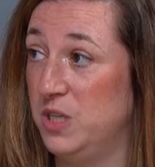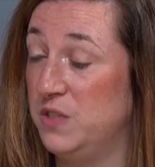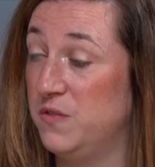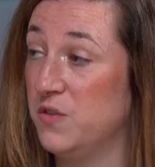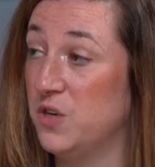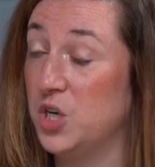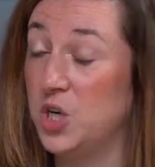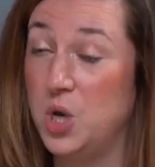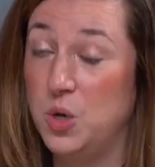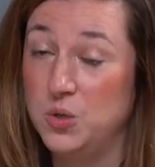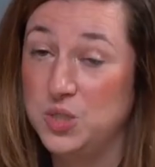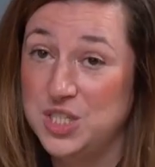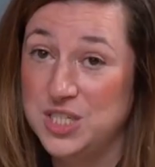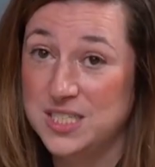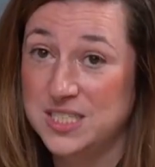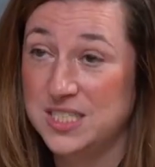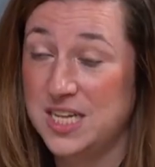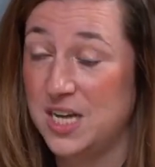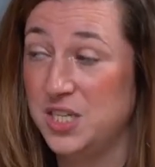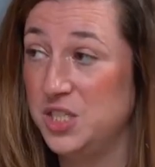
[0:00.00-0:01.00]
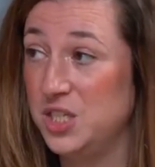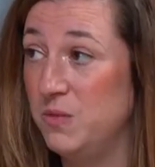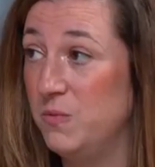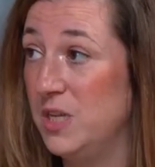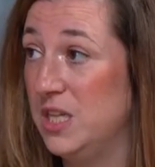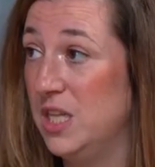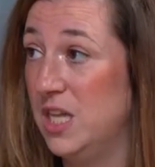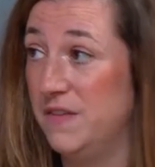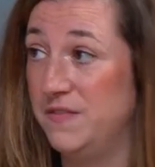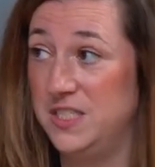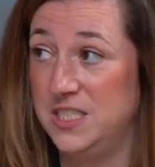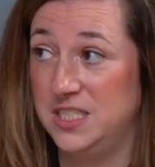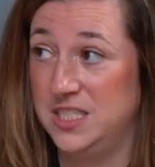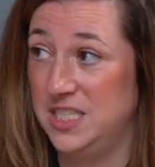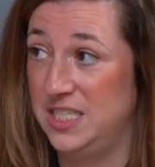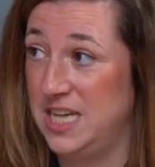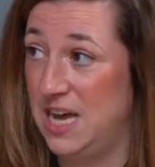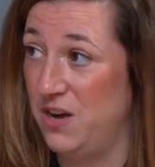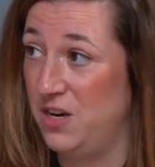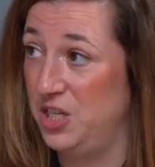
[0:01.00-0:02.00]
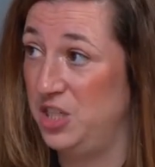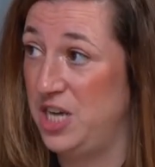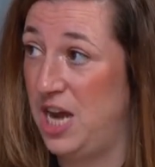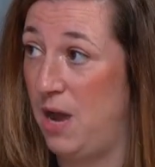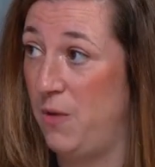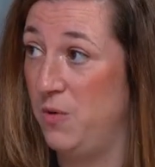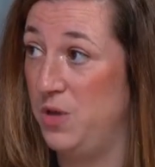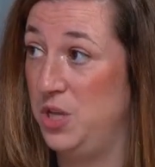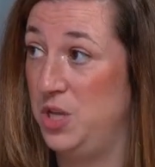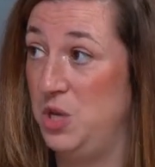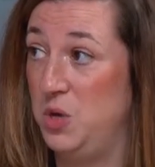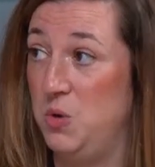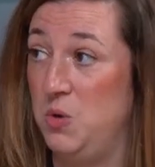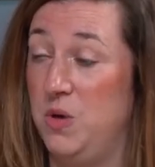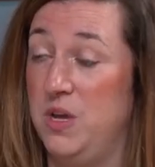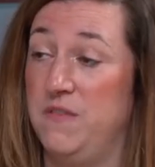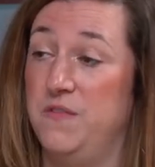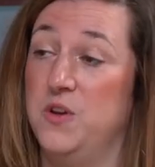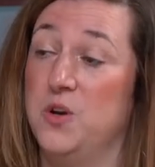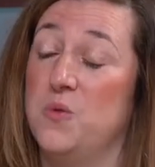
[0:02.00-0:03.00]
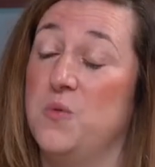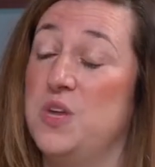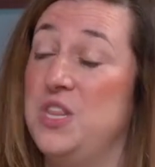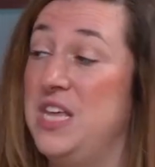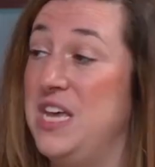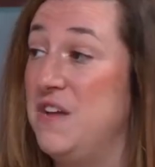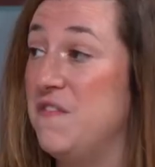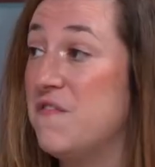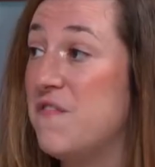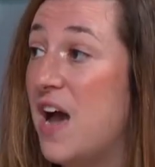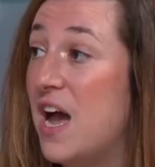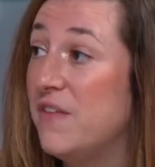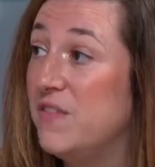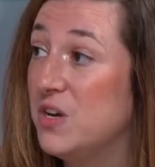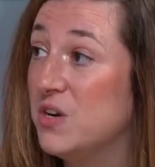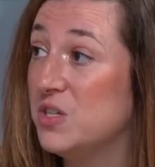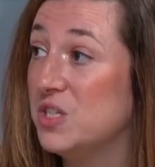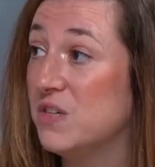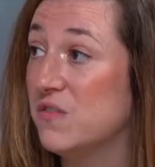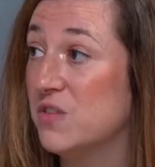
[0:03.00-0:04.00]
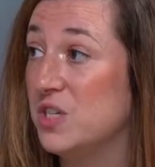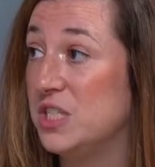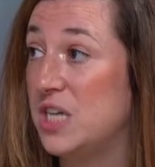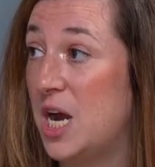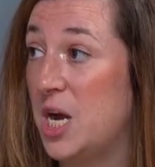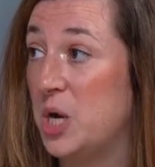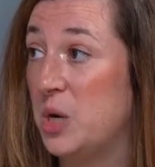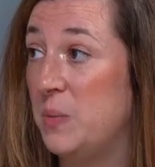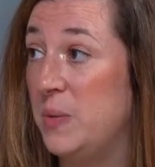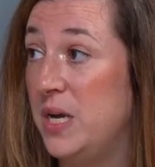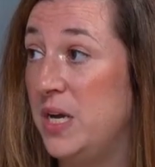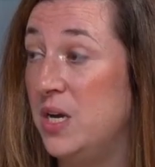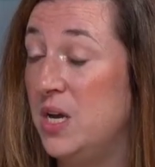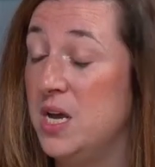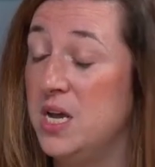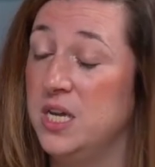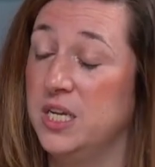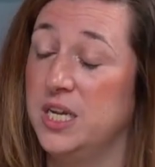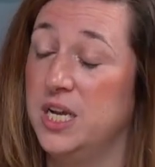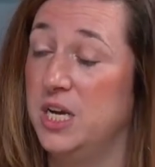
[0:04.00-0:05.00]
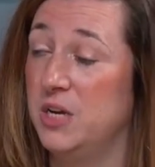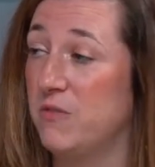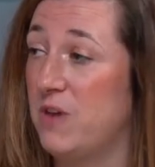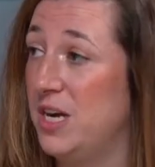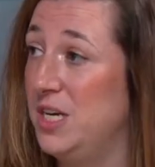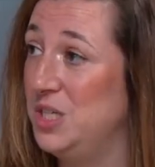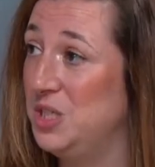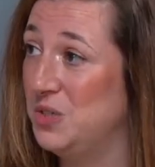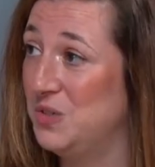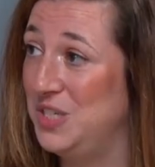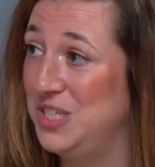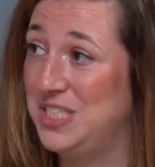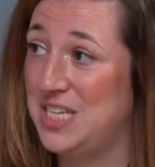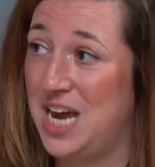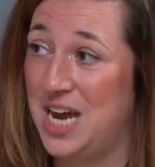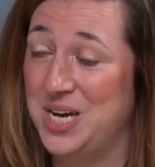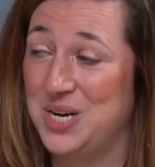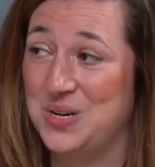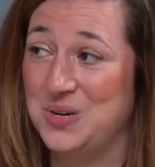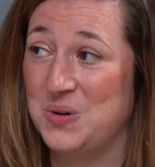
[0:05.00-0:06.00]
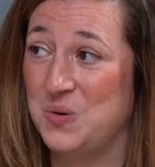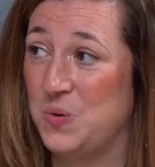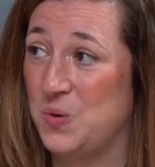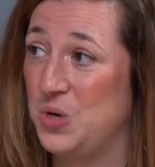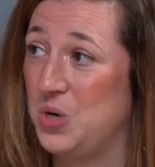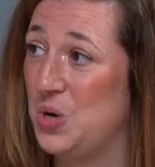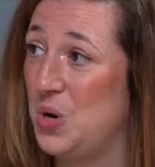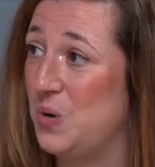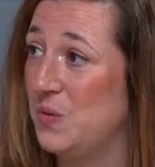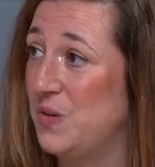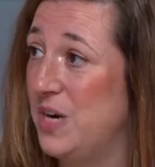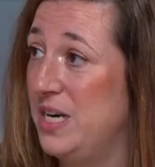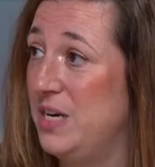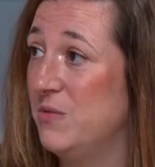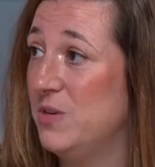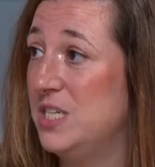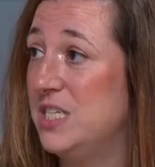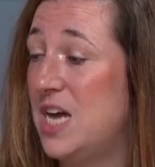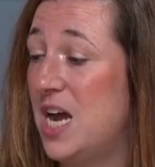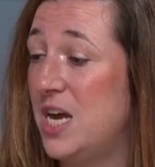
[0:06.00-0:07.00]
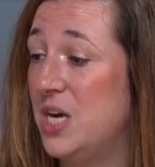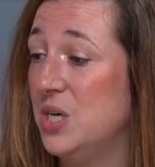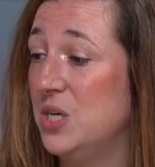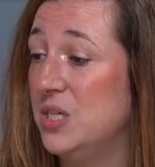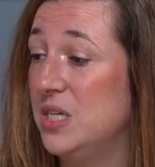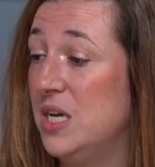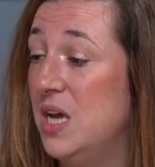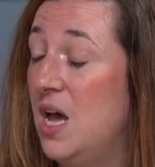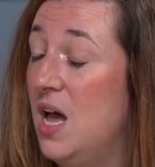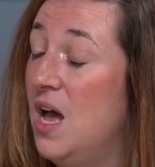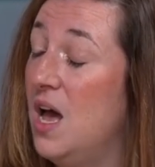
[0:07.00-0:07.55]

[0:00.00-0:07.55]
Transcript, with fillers: to us for a coaching session. We'd love to sit down and chat with you if you're within five years of retirement, getting ready to retire, or you're already retired.